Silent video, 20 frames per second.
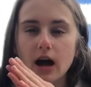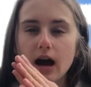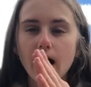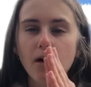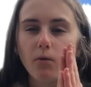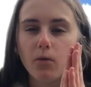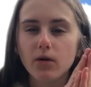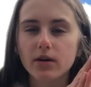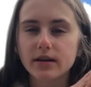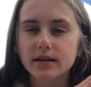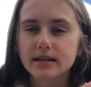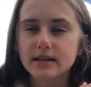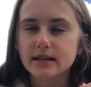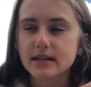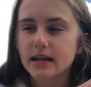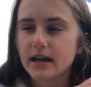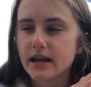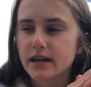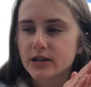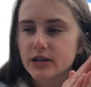I
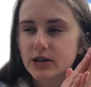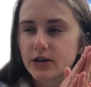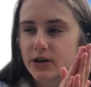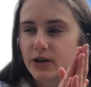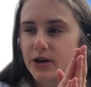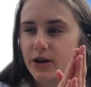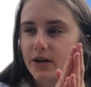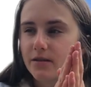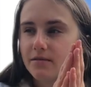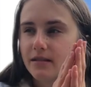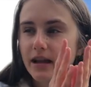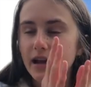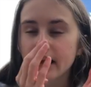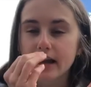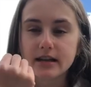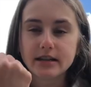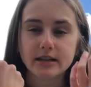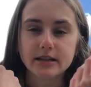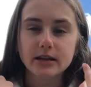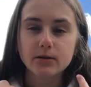want to
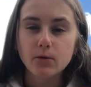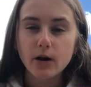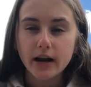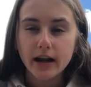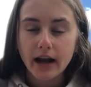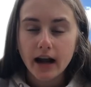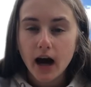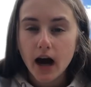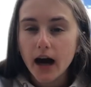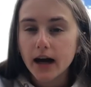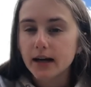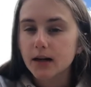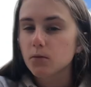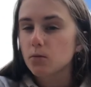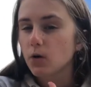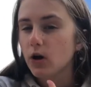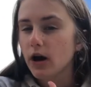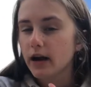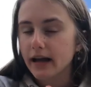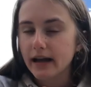continue working hard
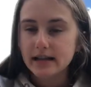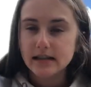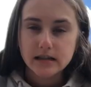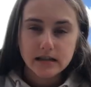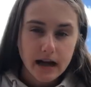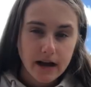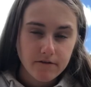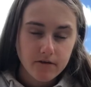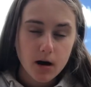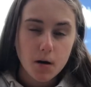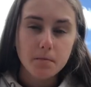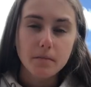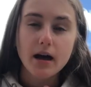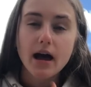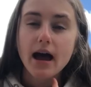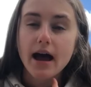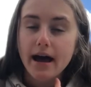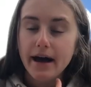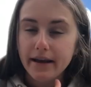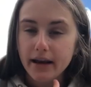at work and save up
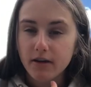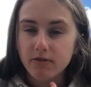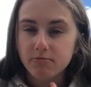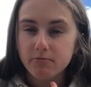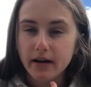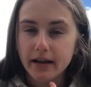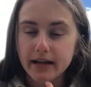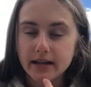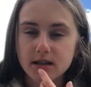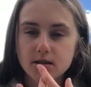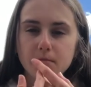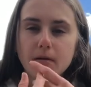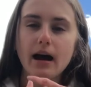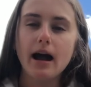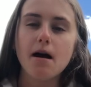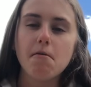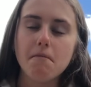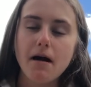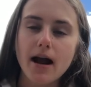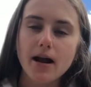enough money to
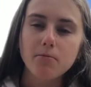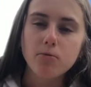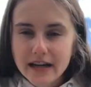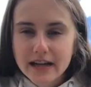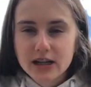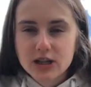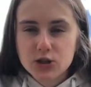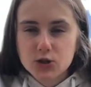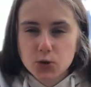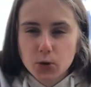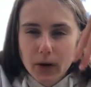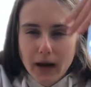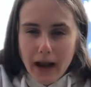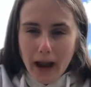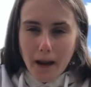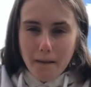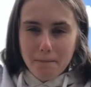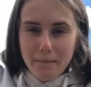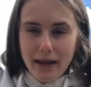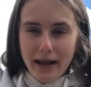buy a Mac.
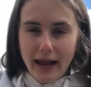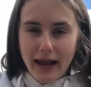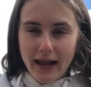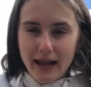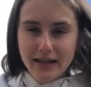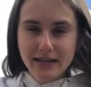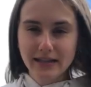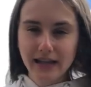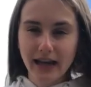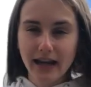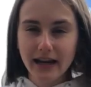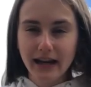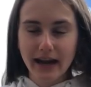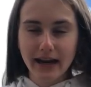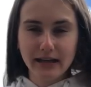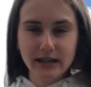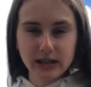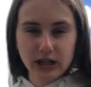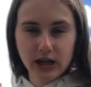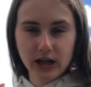Enjoy being a
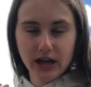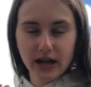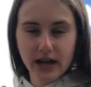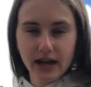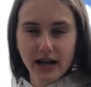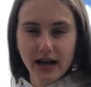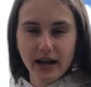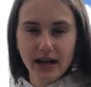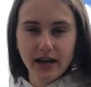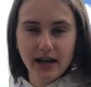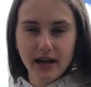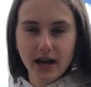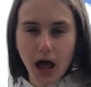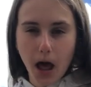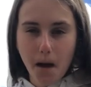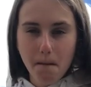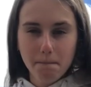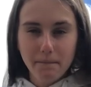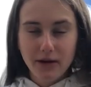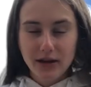teenager
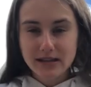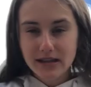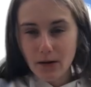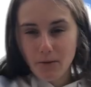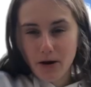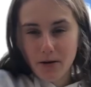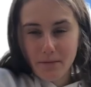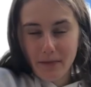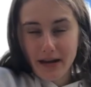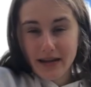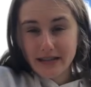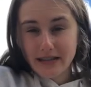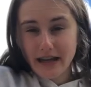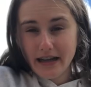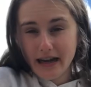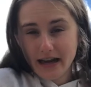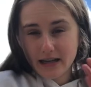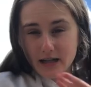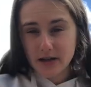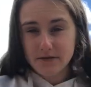because I won't be a
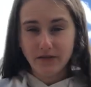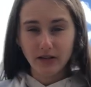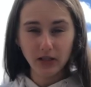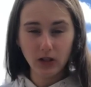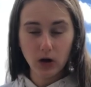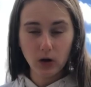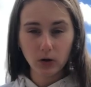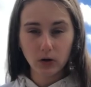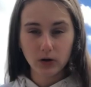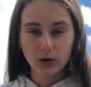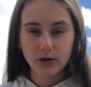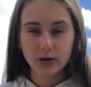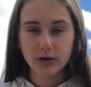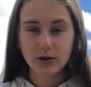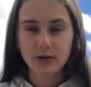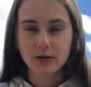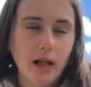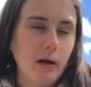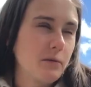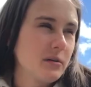teenager for long.
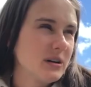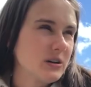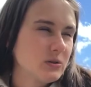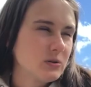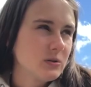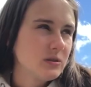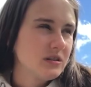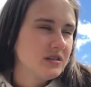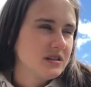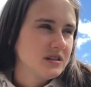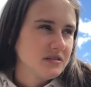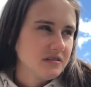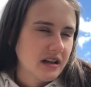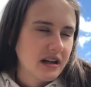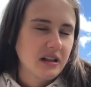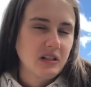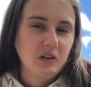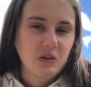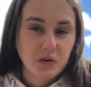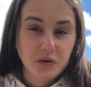I will
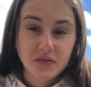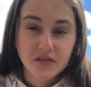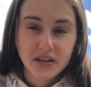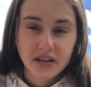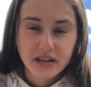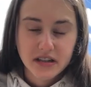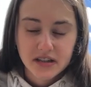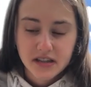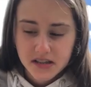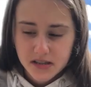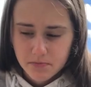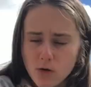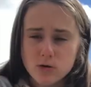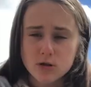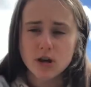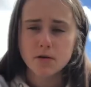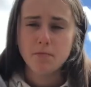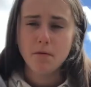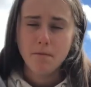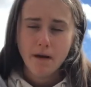a lot of years.
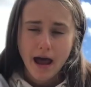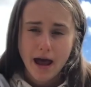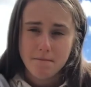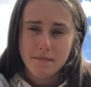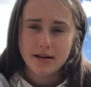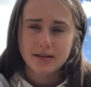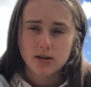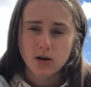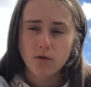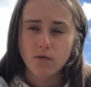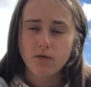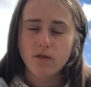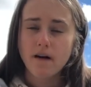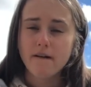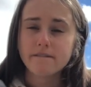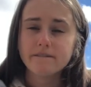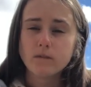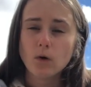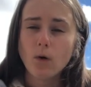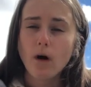Also prepare myself
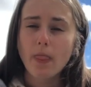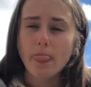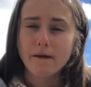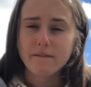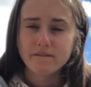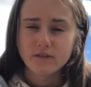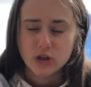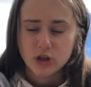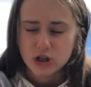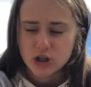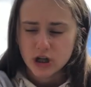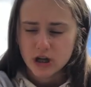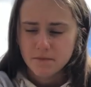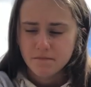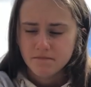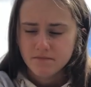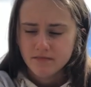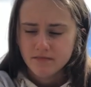for the future.